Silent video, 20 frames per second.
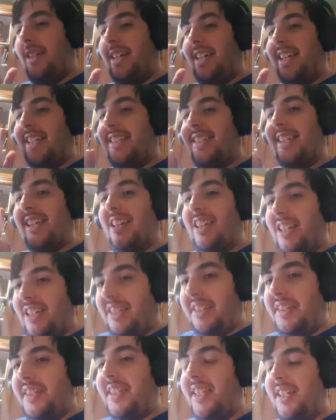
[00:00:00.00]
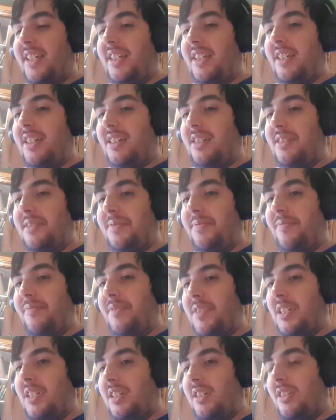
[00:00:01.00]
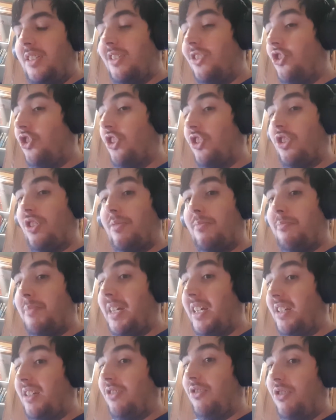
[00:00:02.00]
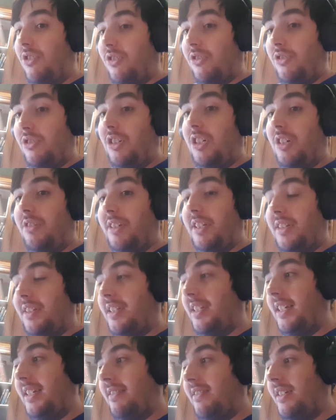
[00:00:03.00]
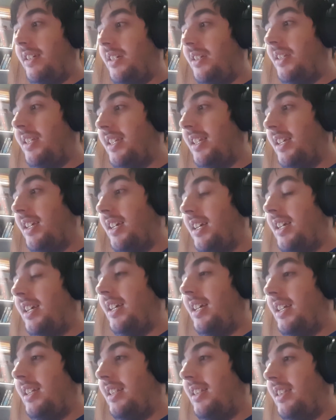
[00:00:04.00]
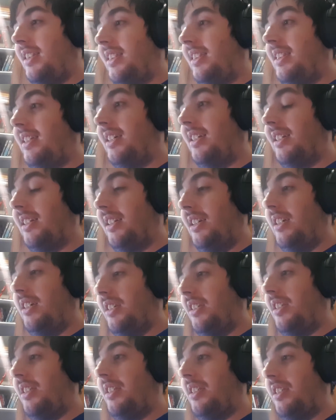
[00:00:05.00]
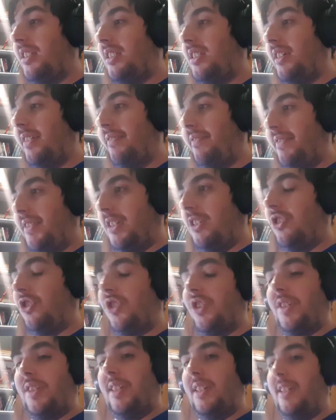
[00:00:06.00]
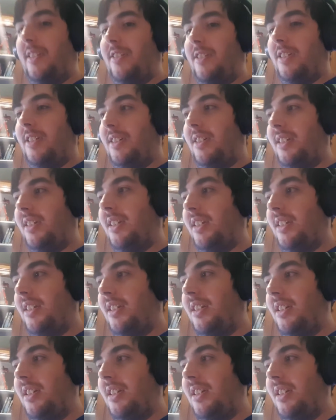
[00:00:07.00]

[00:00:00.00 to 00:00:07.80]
It's easier to just make an ongoing series than it is to finish a series.